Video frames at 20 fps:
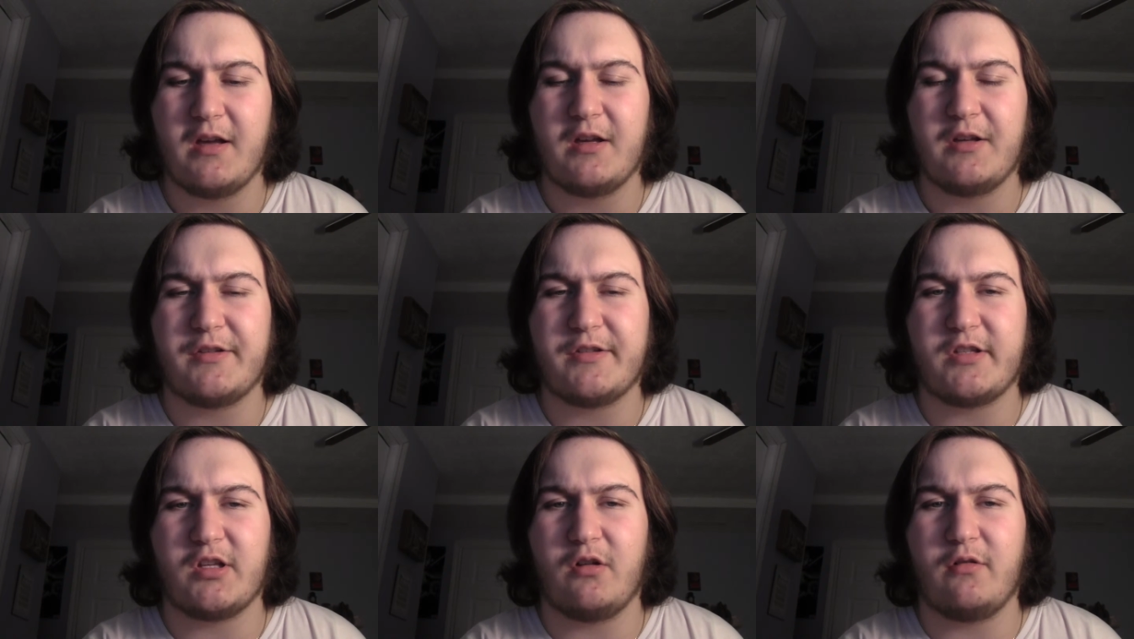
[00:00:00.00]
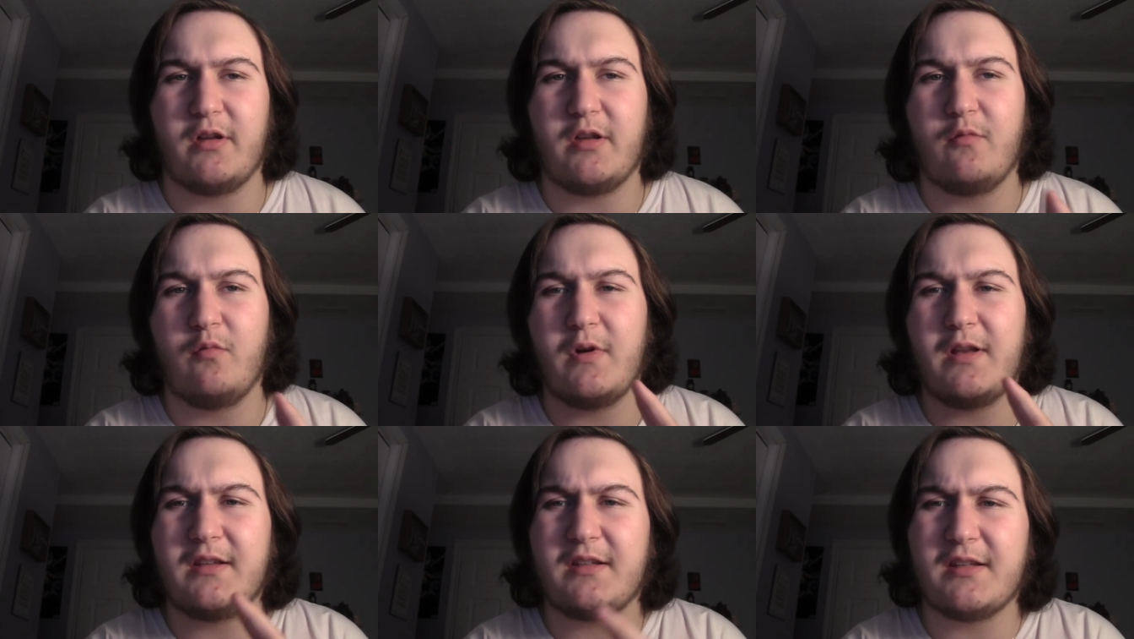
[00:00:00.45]
So he
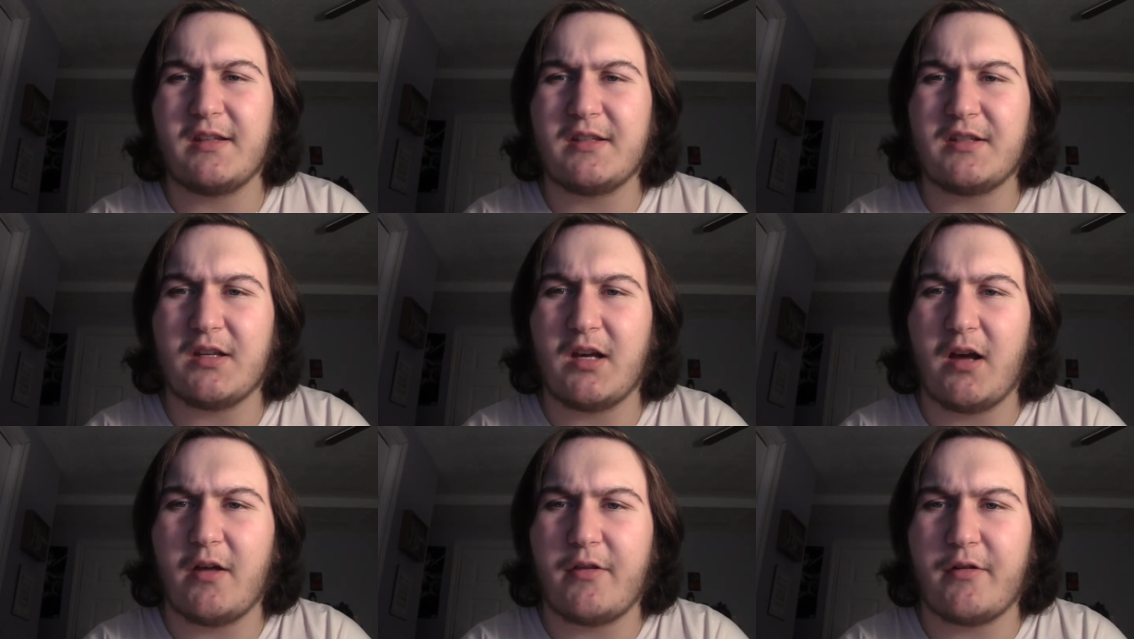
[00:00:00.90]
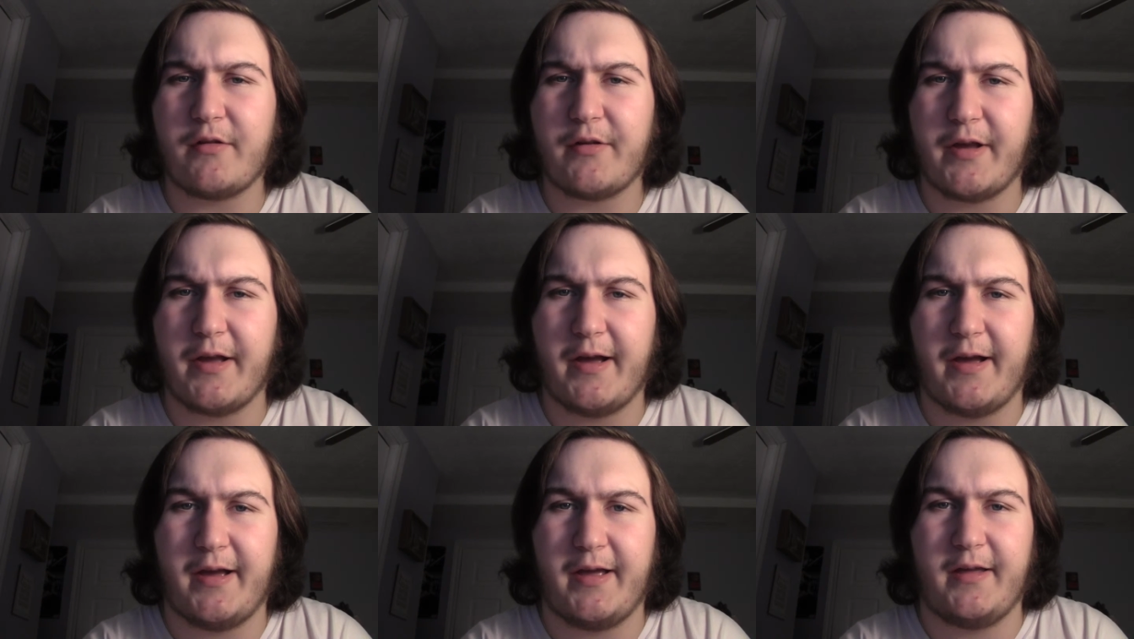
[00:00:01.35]
went to this other
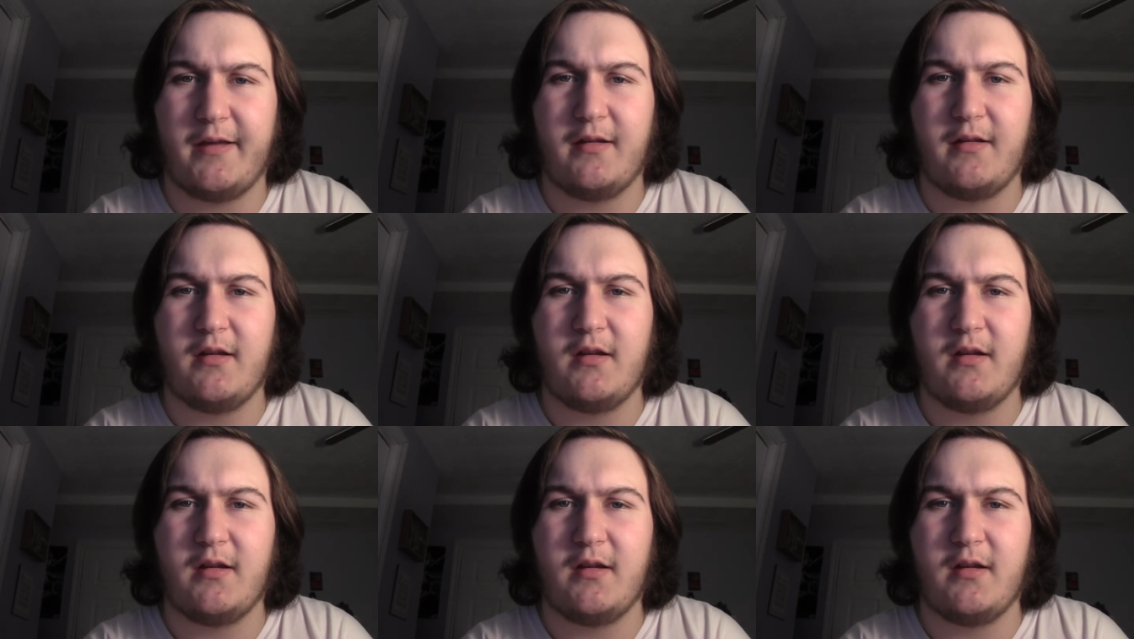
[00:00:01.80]
guy